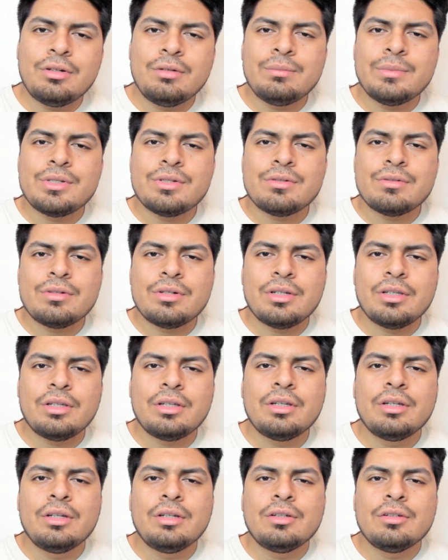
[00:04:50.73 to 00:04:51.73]

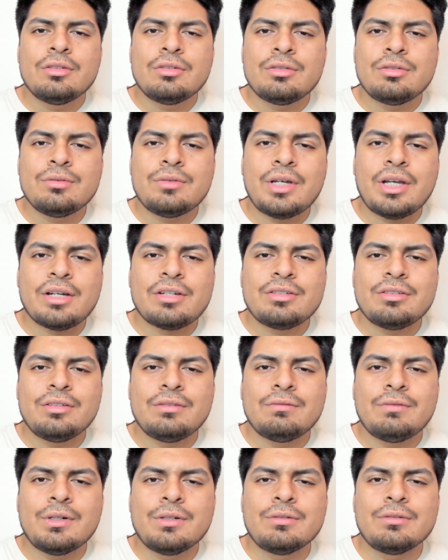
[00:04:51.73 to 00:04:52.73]
majority to actually
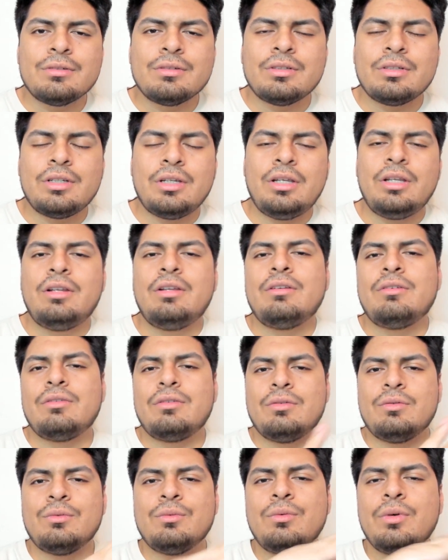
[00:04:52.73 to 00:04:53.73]
vote in
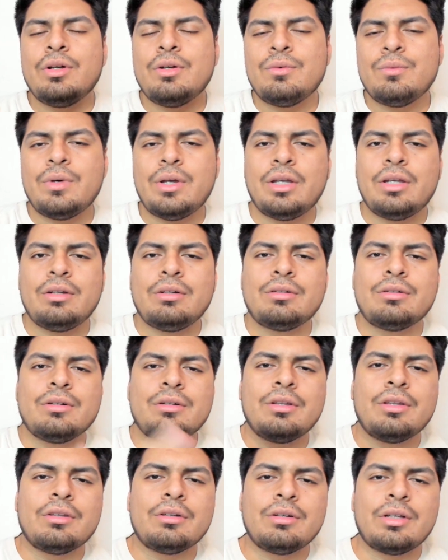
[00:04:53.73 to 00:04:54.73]
one way or
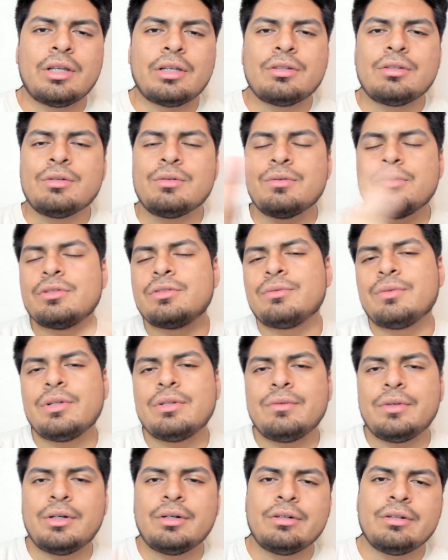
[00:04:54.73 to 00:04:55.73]
another, like towards
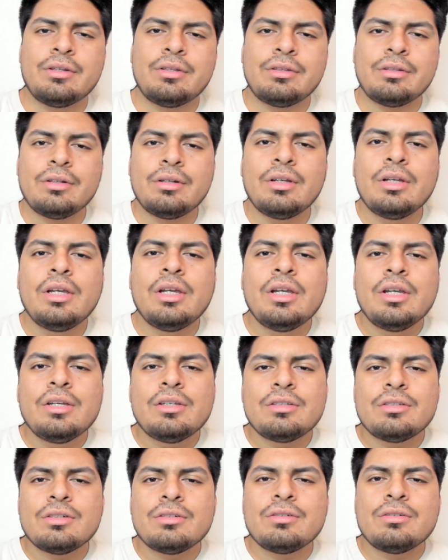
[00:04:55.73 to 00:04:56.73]
one way or another.
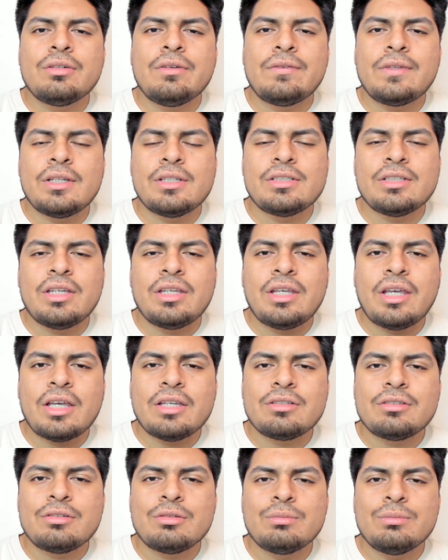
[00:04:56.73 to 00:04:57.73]
So if they say
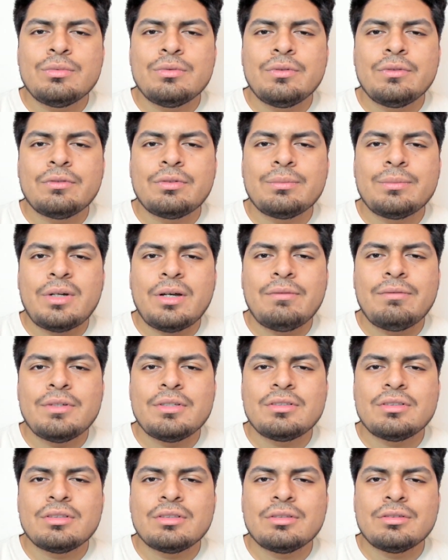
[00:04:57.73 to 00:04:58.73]
yes to removing from
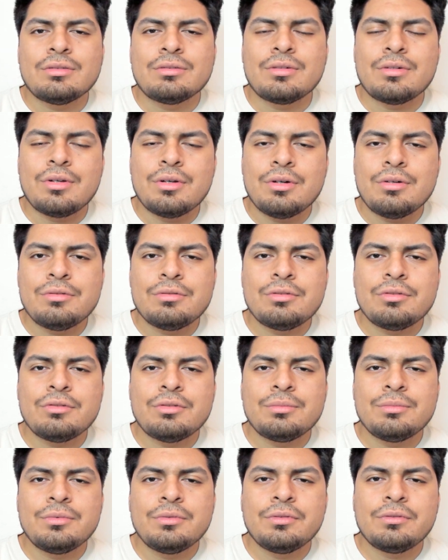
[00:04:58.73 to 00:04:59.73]
office or no to
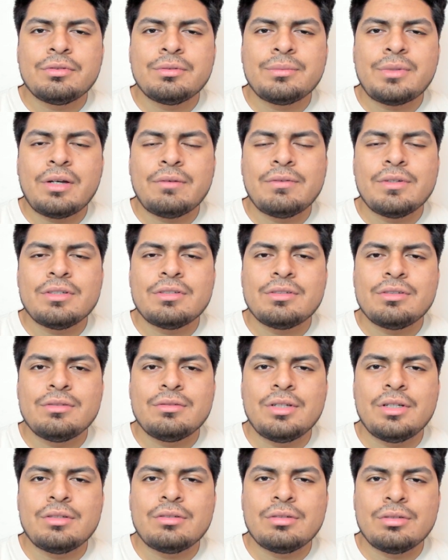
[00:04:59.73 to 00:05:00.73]
removing from office, you
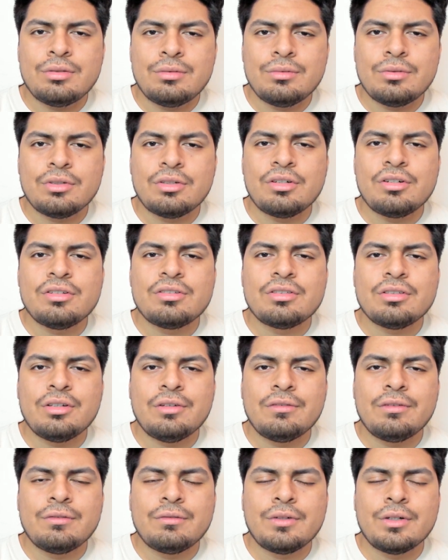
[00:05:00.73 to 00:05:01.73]
need 2/3
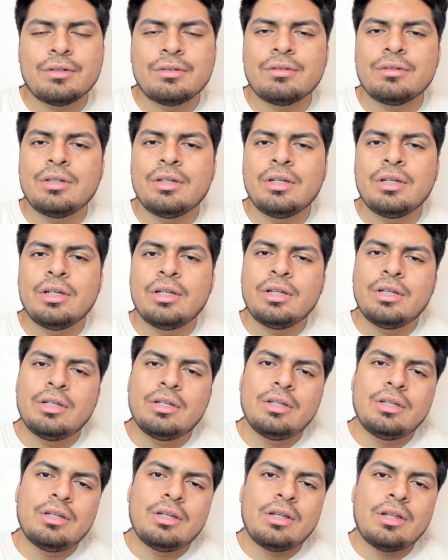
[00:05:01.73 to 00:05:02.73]
of the vote,
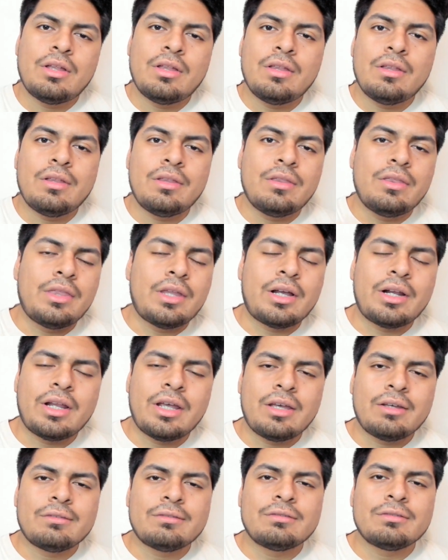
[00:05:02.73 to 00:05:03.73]
not
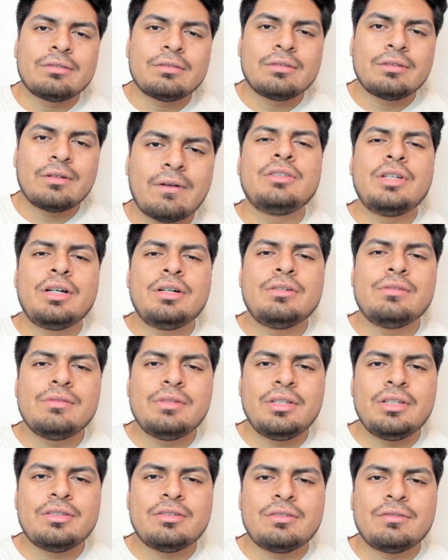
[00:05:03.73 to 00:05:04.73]
half. So not
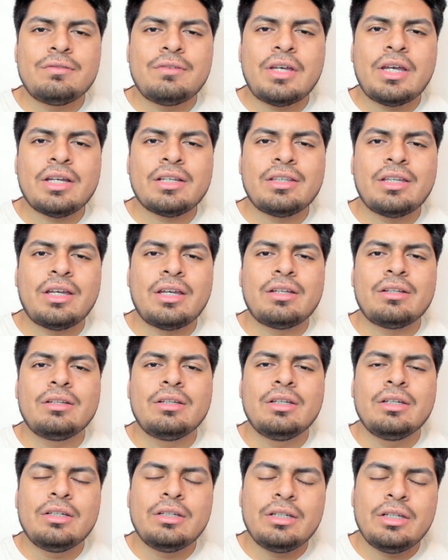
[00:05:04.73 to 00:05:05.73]
only is the fact that
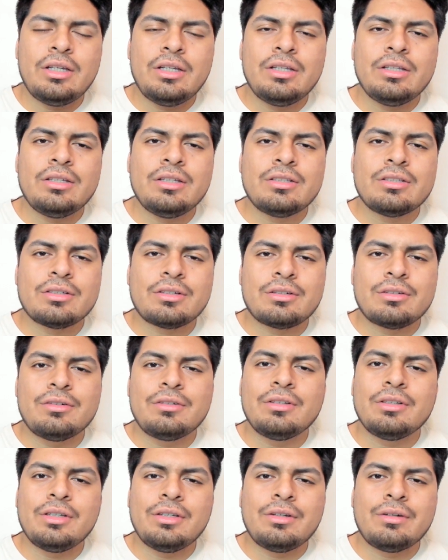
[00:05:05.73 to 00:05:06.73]
it's
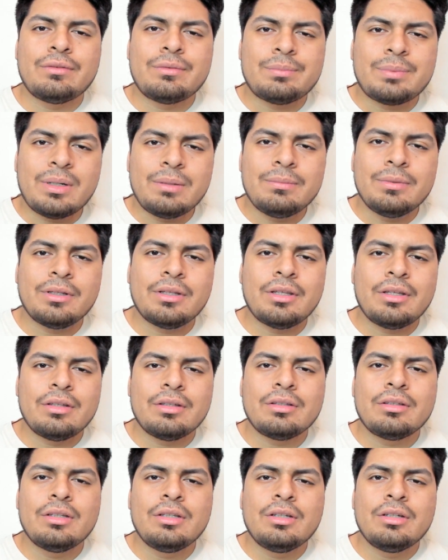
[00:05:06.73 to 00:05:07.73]
currently a
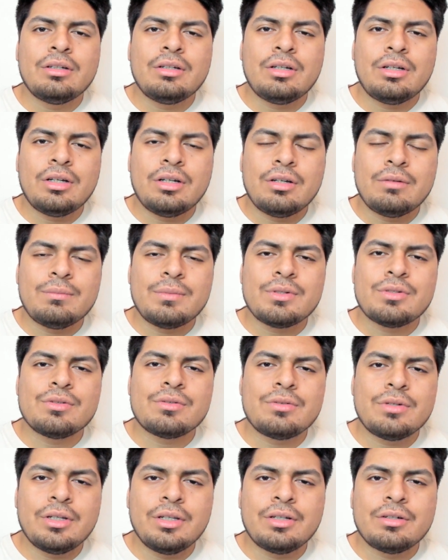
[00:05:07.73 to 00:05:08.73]
Republican
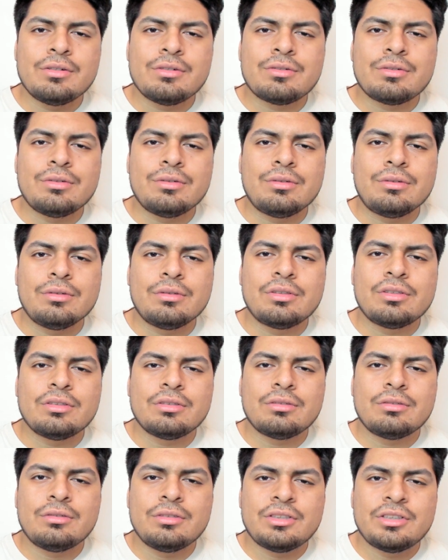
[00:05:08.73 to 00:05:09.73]
majority controlled
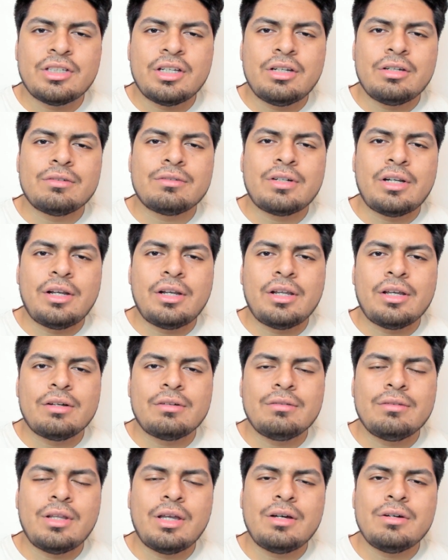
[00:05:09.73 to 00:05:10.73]
Senate right
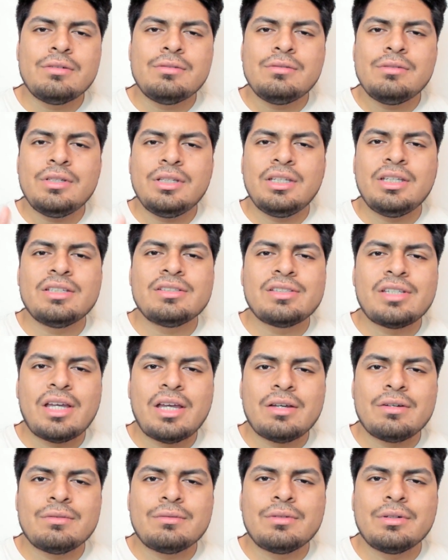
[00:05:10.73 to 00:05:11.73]
now, not only is
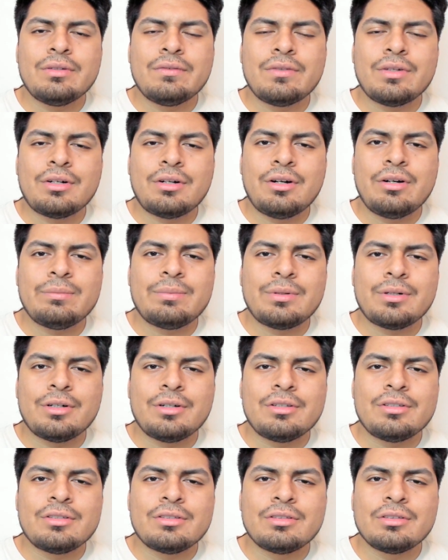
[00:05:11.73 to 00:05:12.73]
that one of the hard
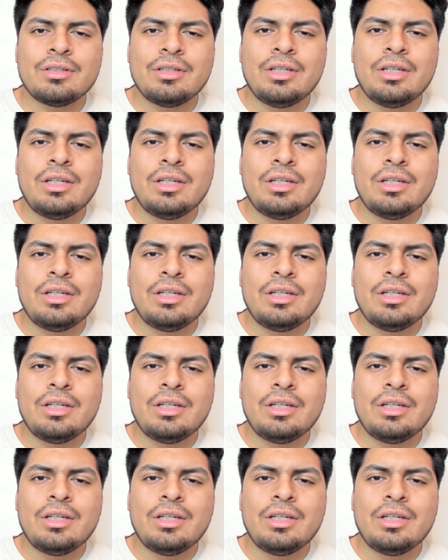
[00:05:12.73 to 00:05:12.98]
parts,